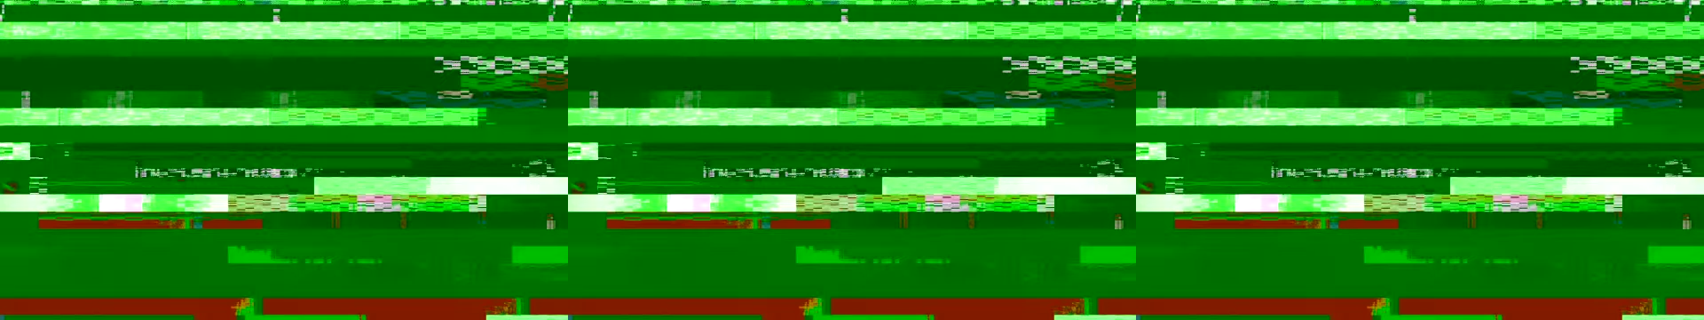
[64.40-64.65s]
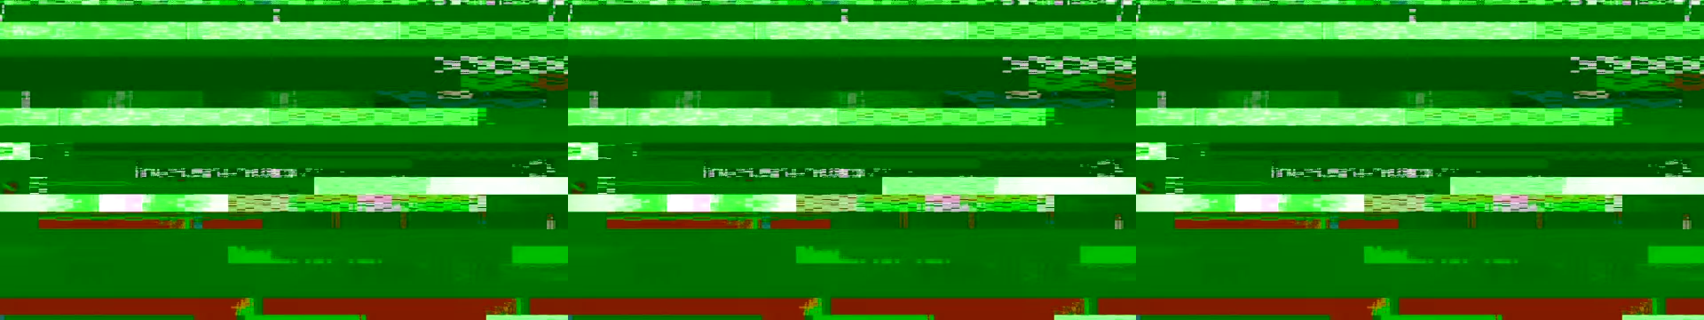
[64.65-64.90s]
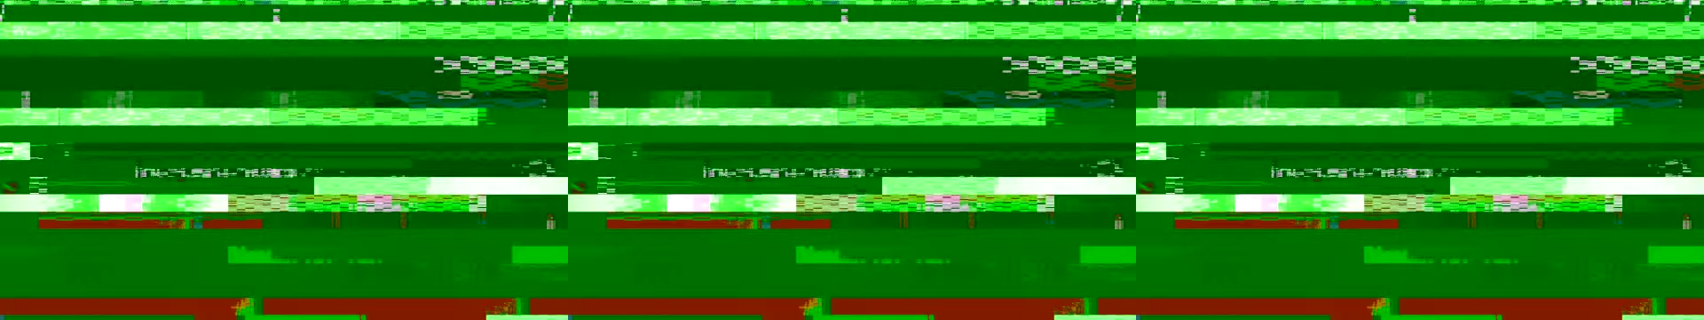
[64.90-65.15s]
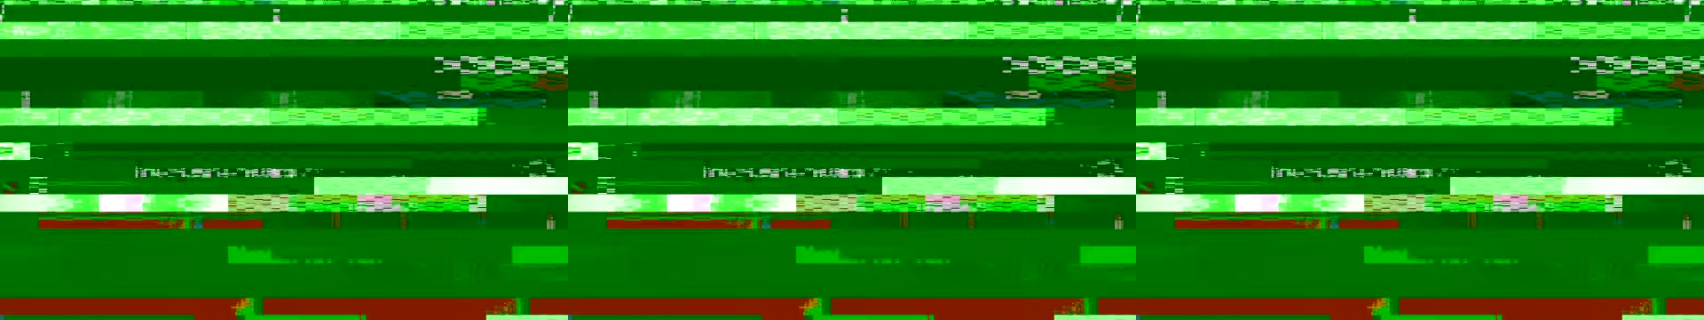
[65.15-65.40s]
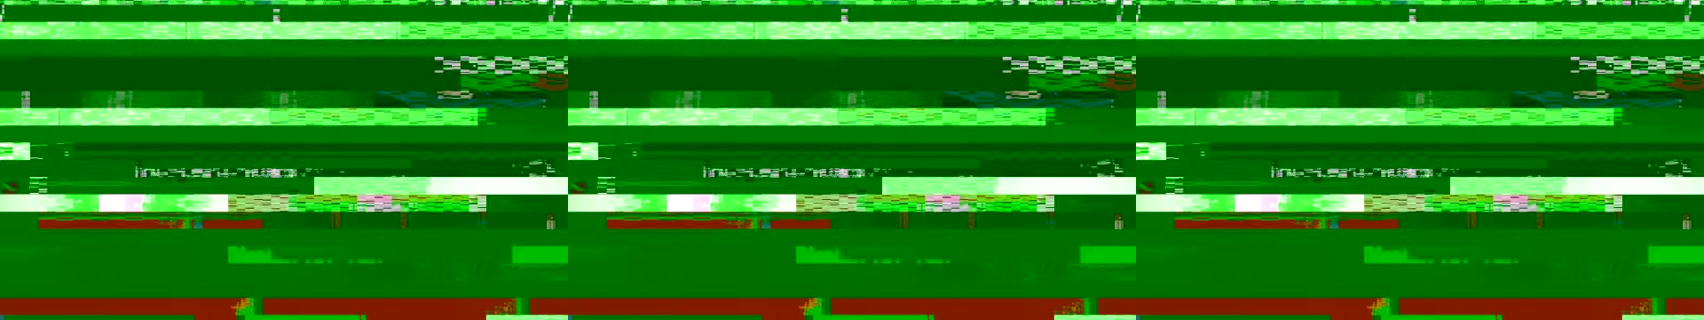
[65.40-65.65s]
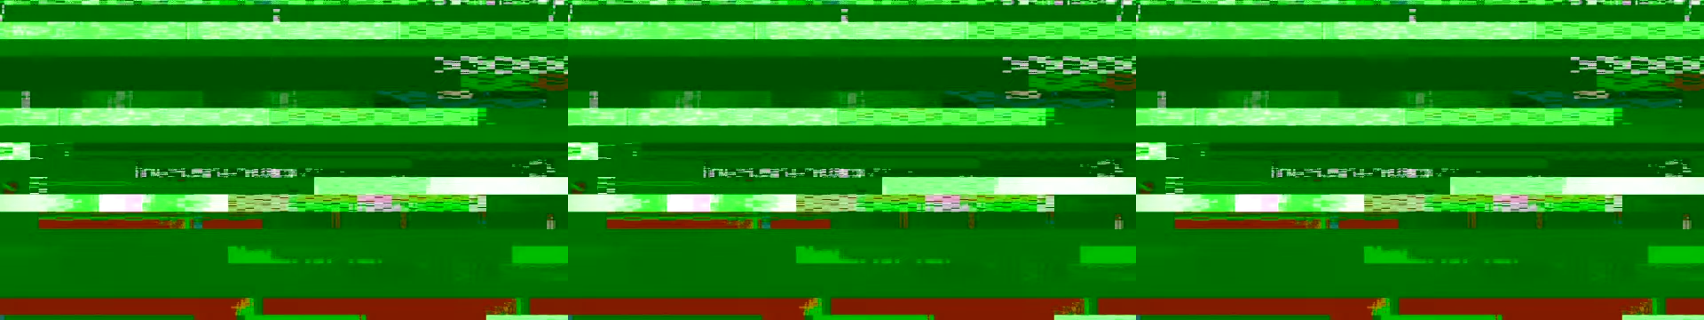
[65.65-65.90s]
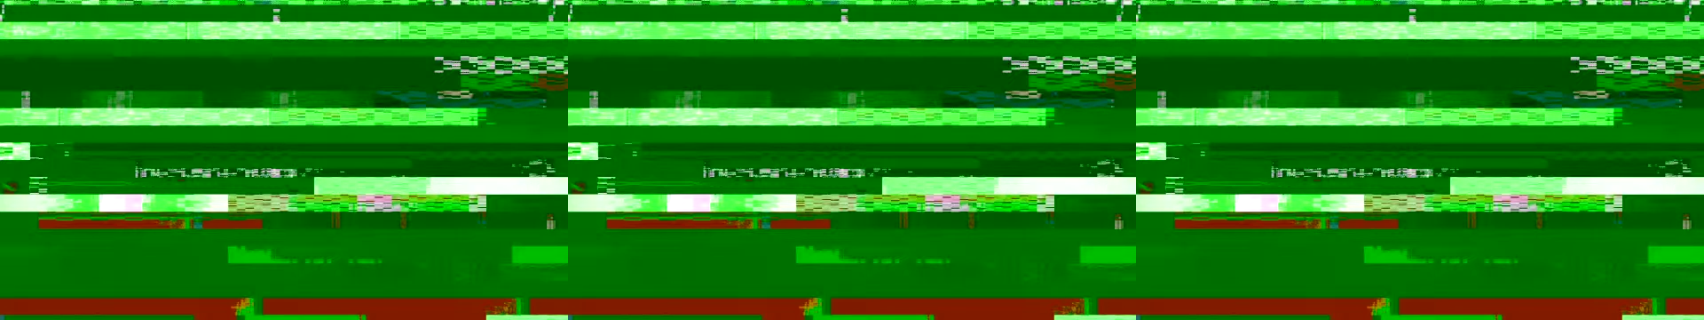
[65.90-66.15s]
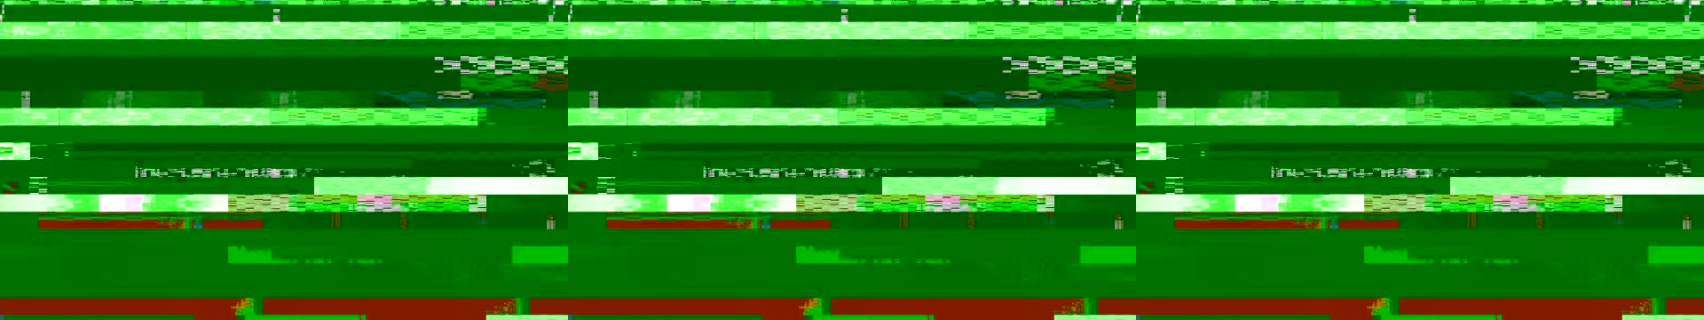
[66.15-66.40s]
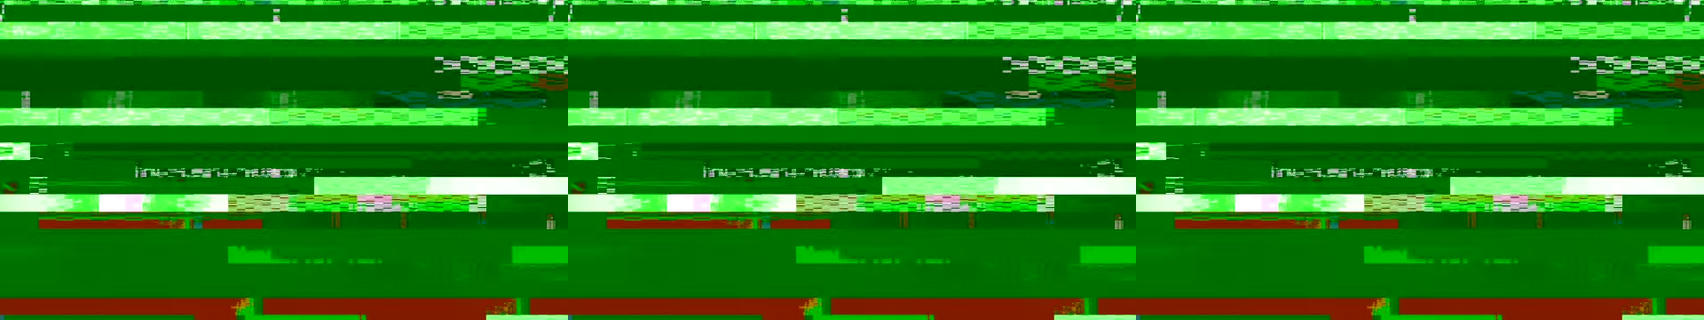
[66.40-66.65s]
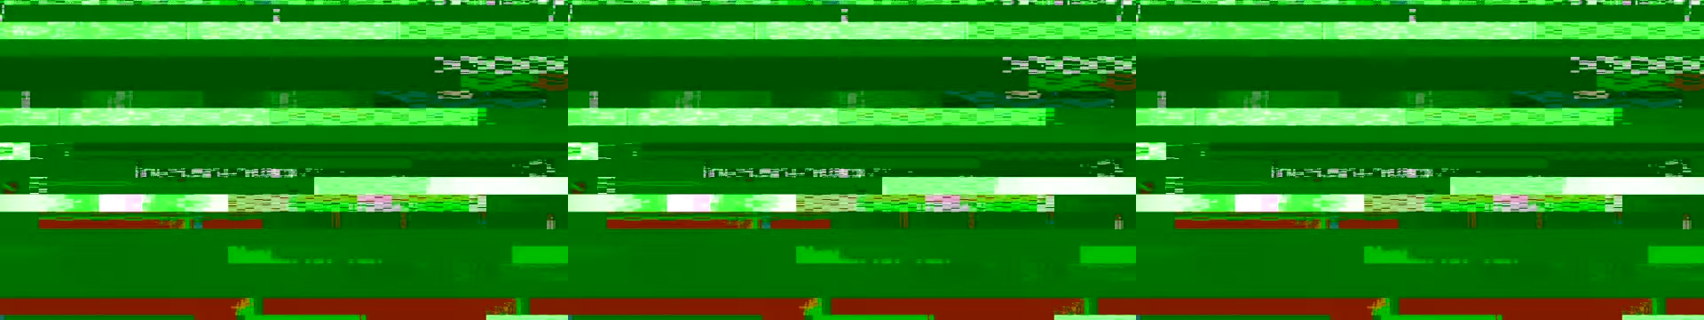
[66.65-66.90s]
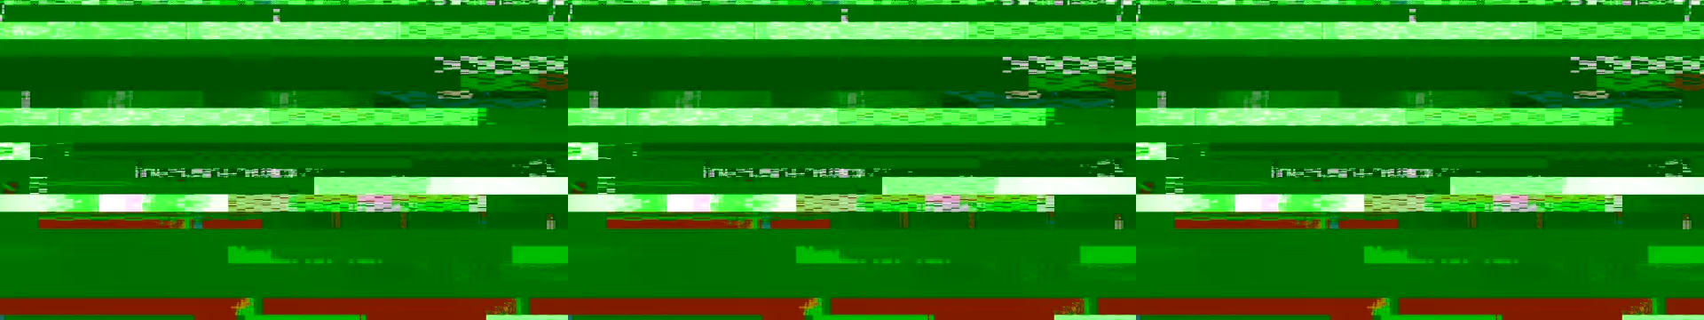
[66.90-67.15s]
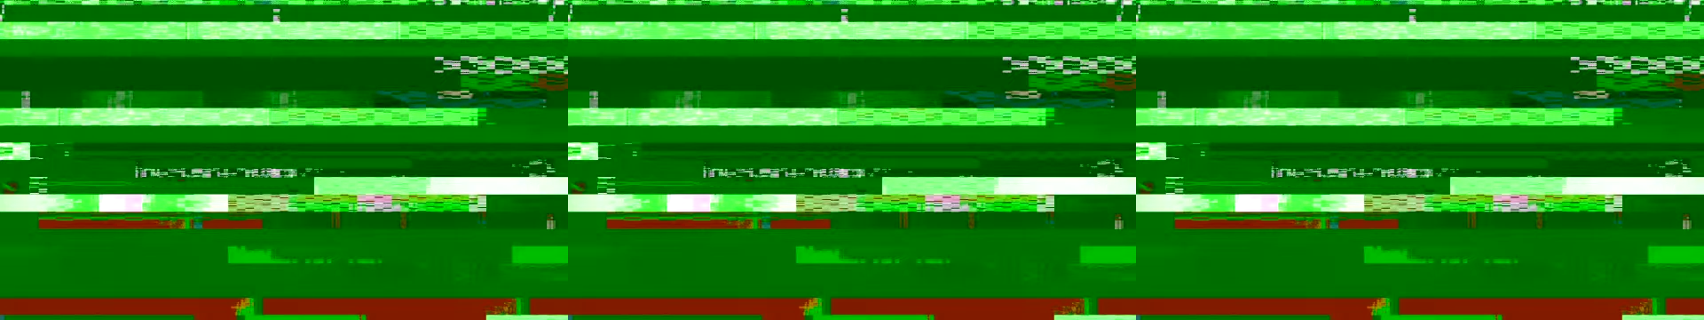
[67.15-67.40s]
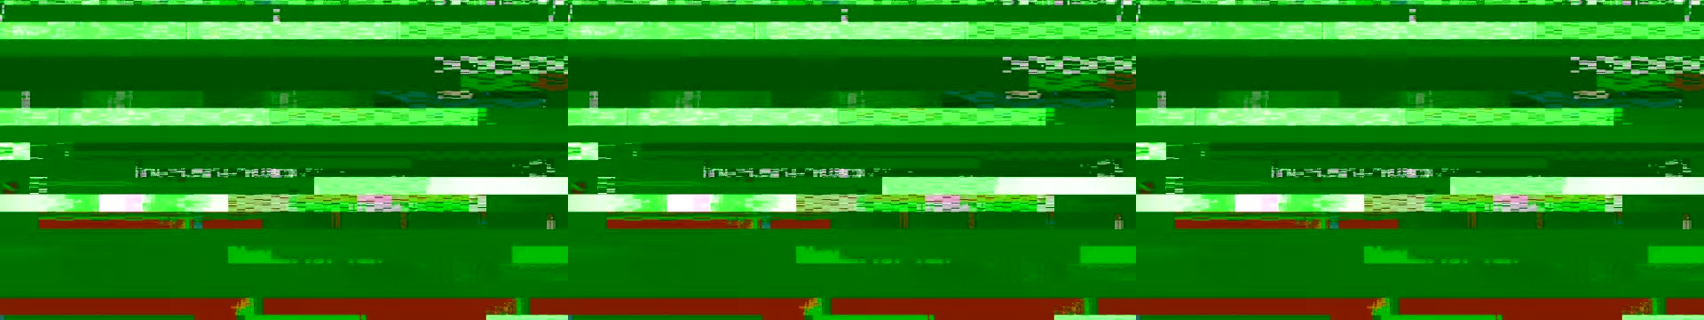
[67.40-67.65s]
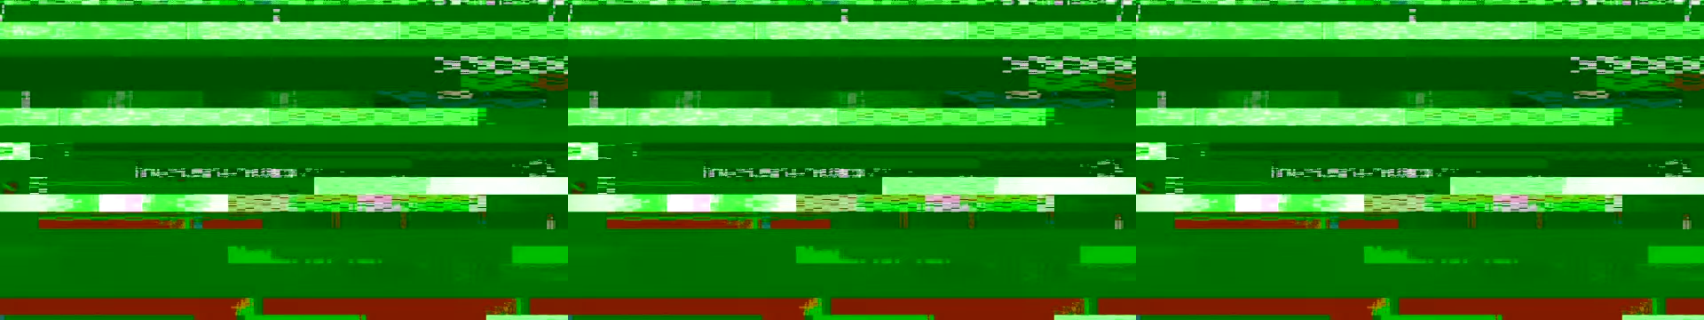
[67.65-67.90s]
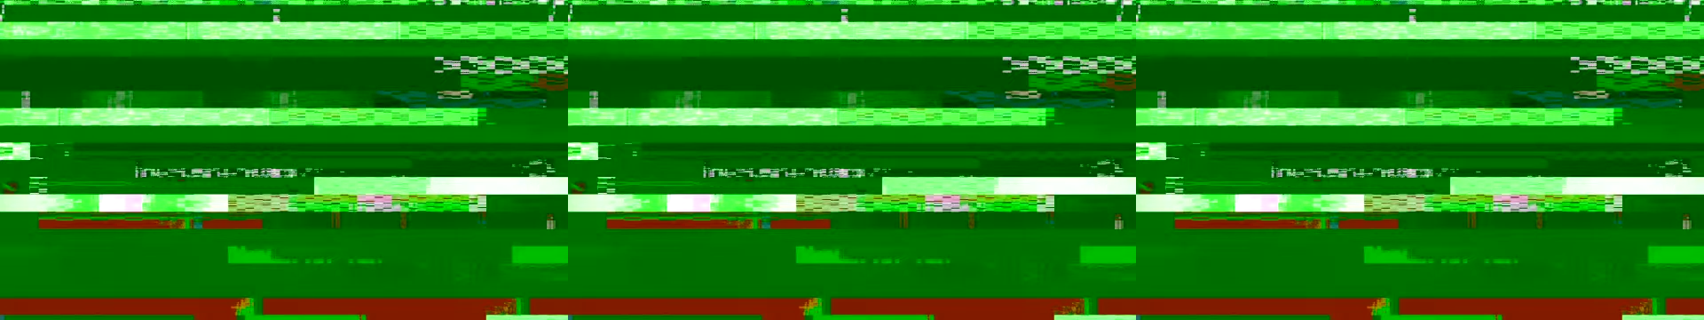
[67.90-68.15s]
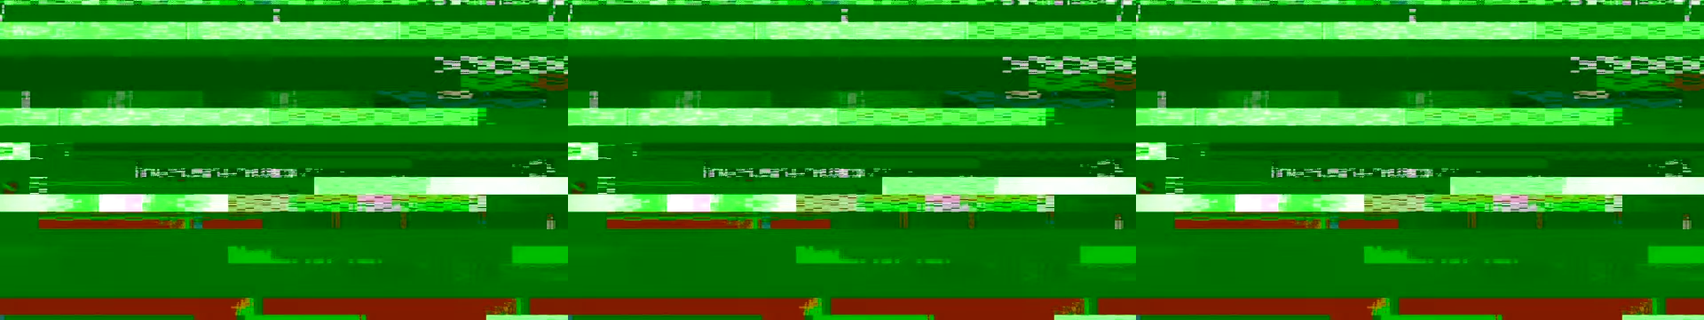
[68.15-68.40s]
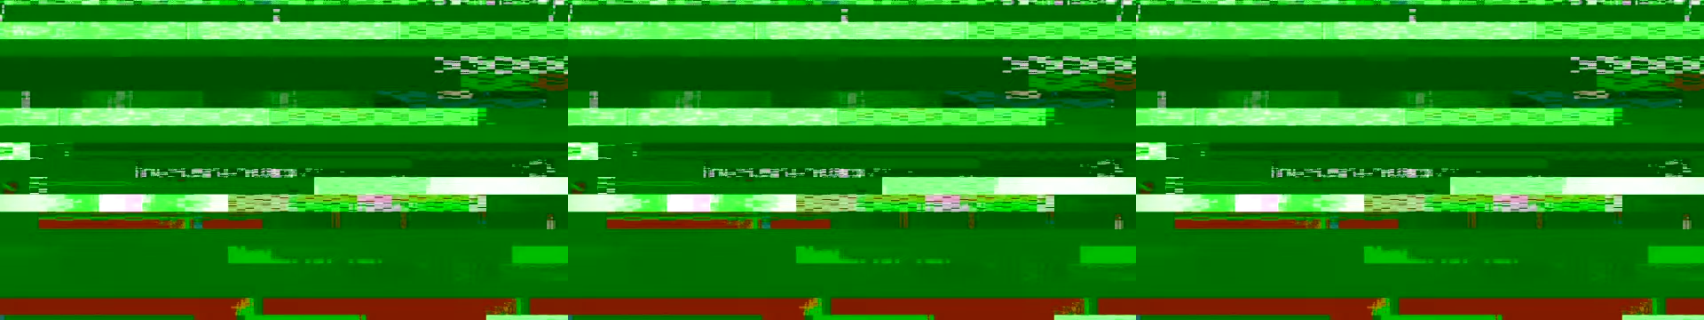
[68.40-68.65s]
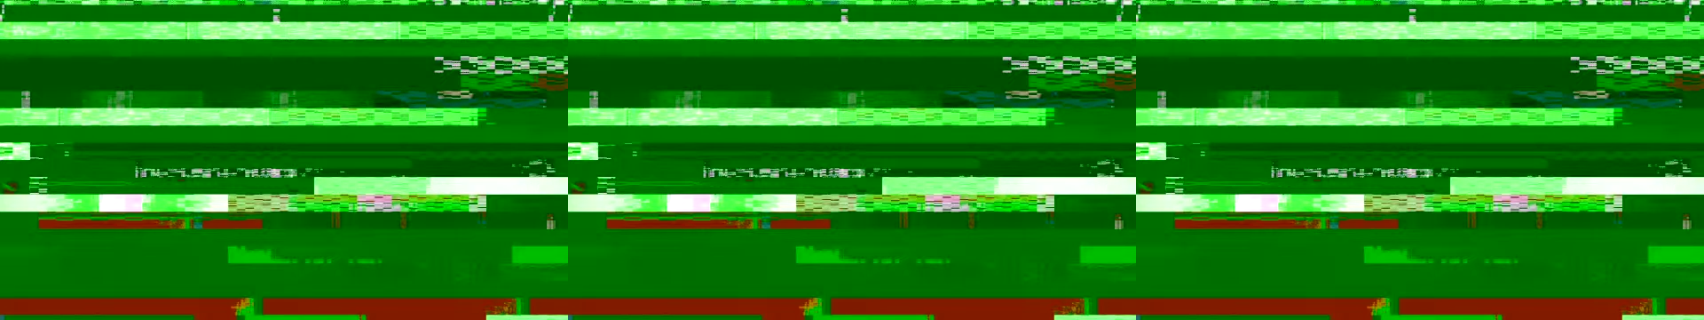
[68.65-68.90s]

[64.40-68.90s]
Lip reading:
Nobody's mouth can be seen.